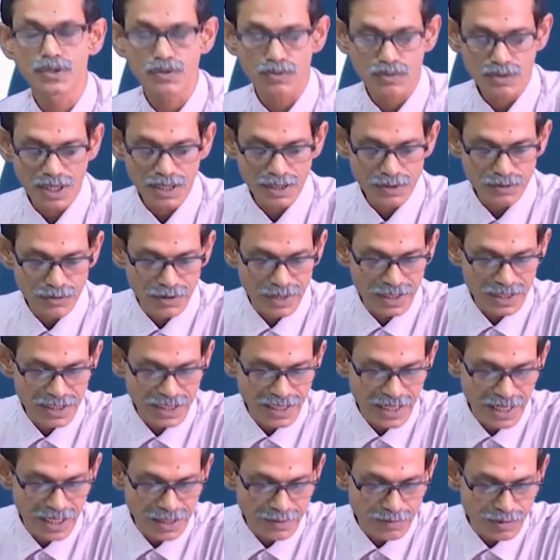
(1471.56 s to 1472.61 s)
Total
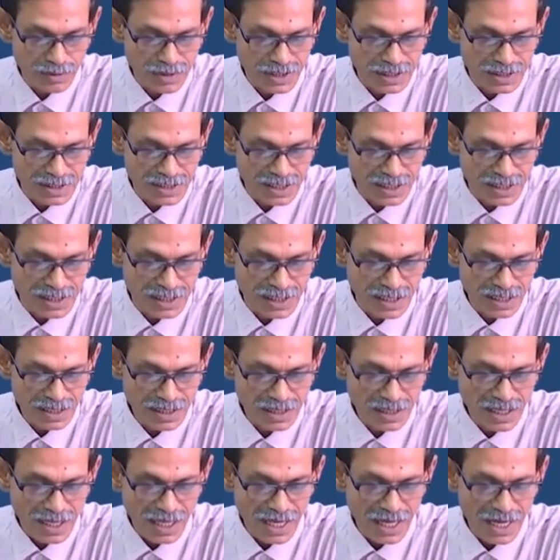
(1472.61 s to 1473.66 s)
28 proteins are there,
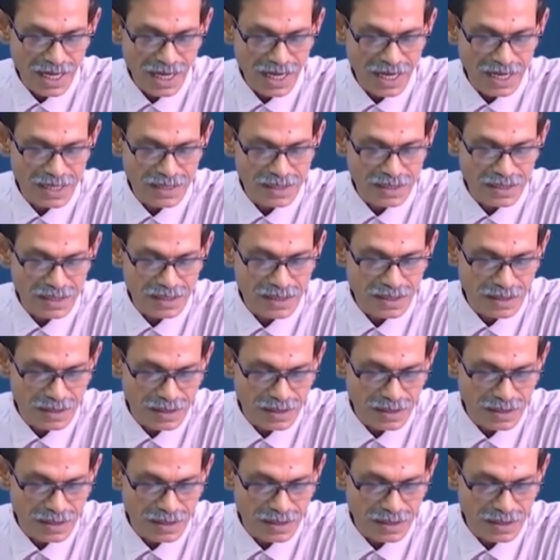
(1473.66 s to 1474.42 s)
and